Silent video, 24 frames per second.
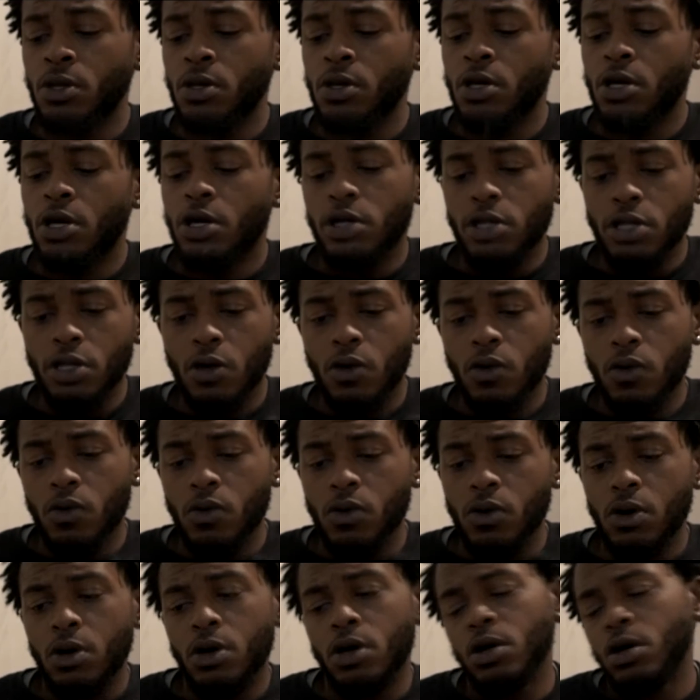So,
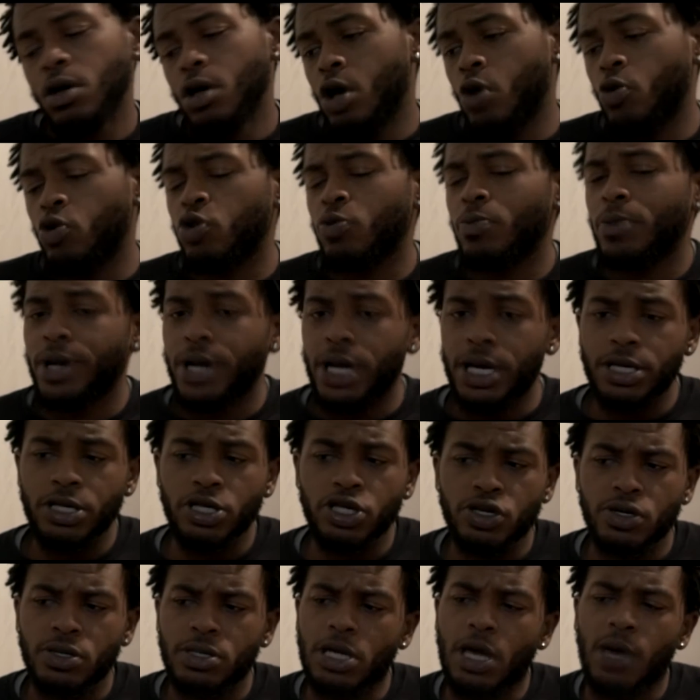on one of my night
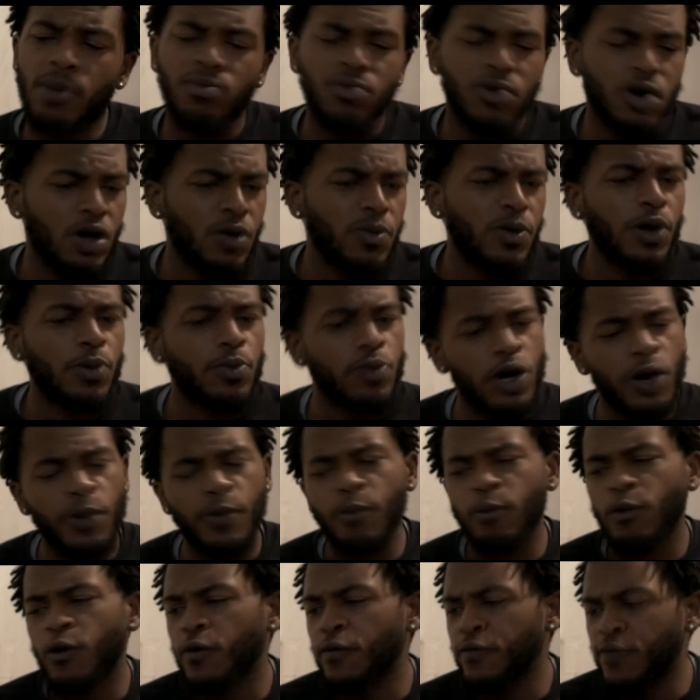shifts, I'm on
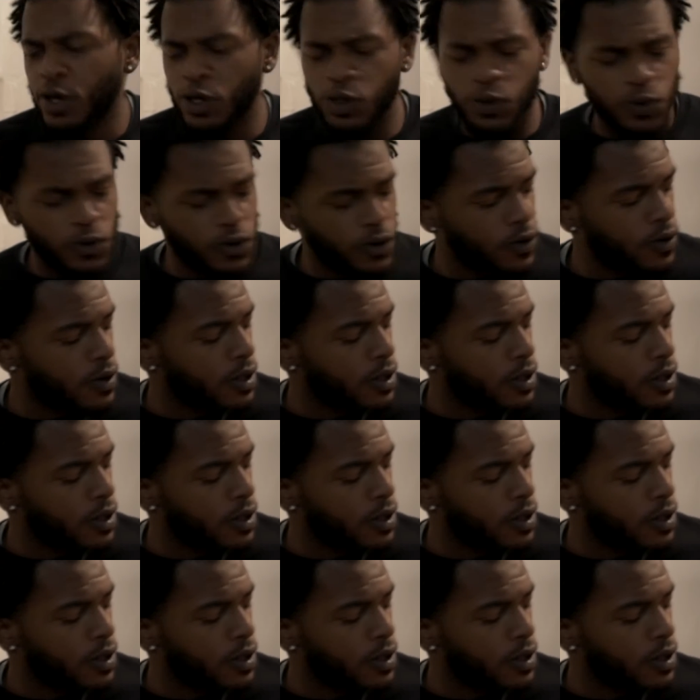Facebook.